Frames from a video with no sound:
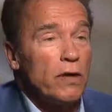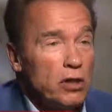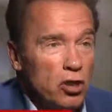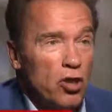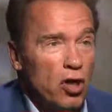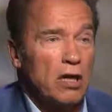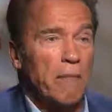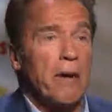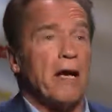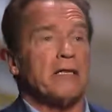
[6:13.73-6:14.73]
when you
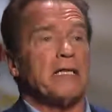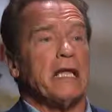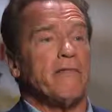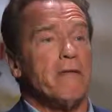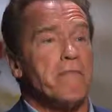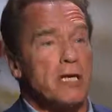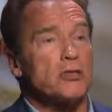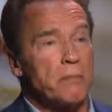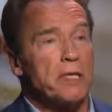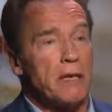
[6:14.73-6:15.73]
talk about that we
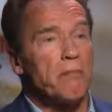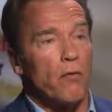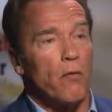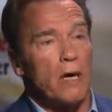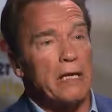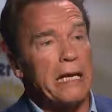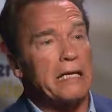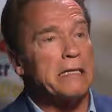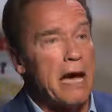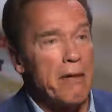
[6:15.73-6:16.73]
must be number one
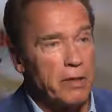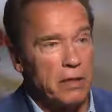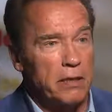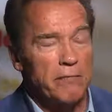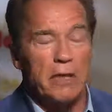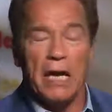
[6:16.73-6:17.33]
economically.